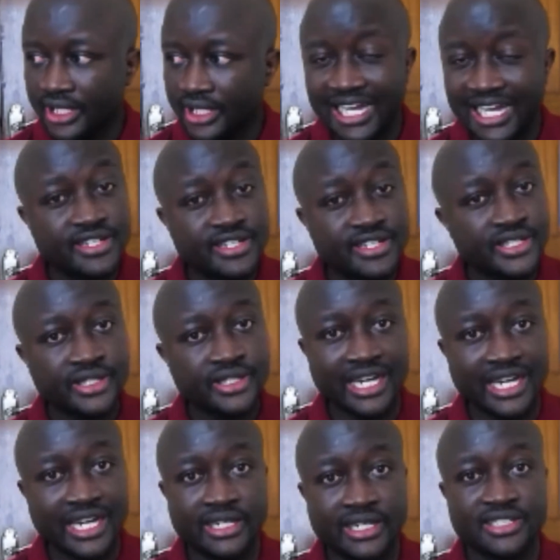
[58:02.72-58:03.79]

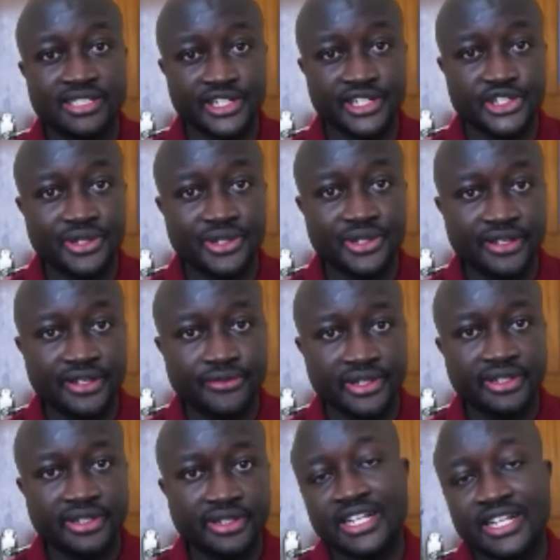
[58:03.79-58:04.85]
anti-adulteration levy,
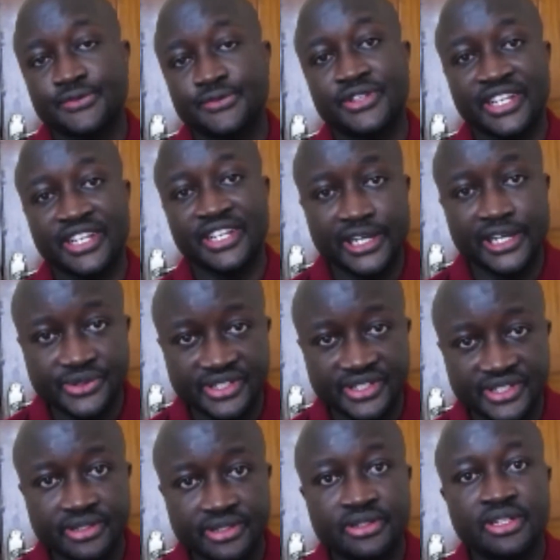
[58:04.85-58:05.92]
that's for the
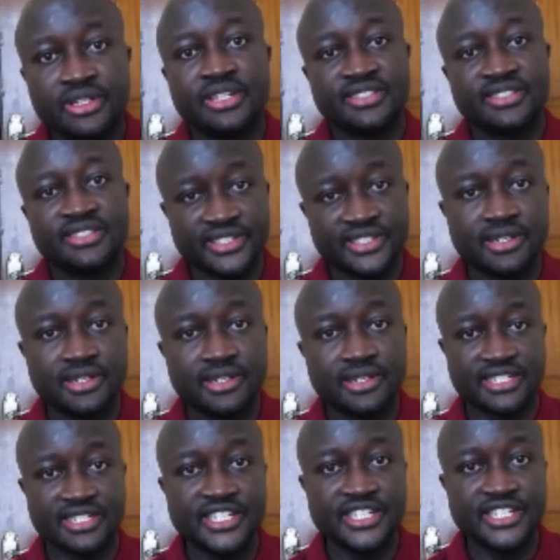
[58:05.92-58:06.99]
kerosene, still at
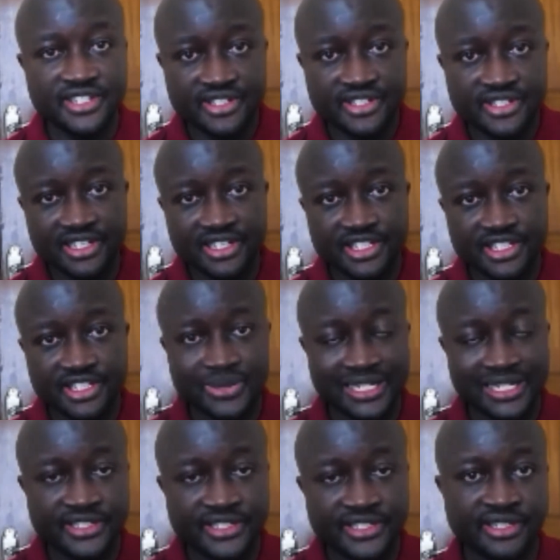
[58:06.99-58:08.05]
18 shillings per
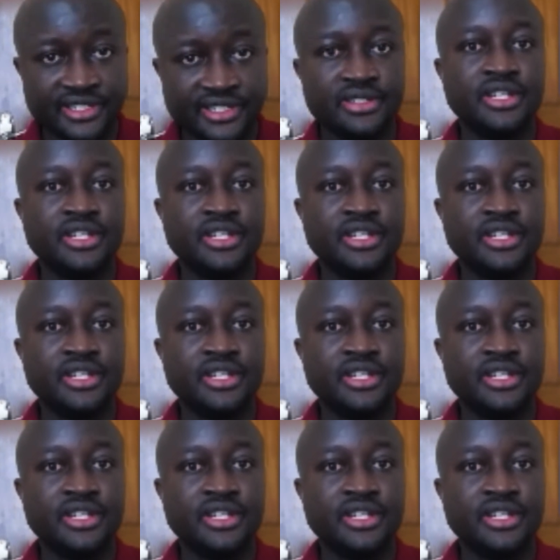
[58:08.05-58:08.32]
liter.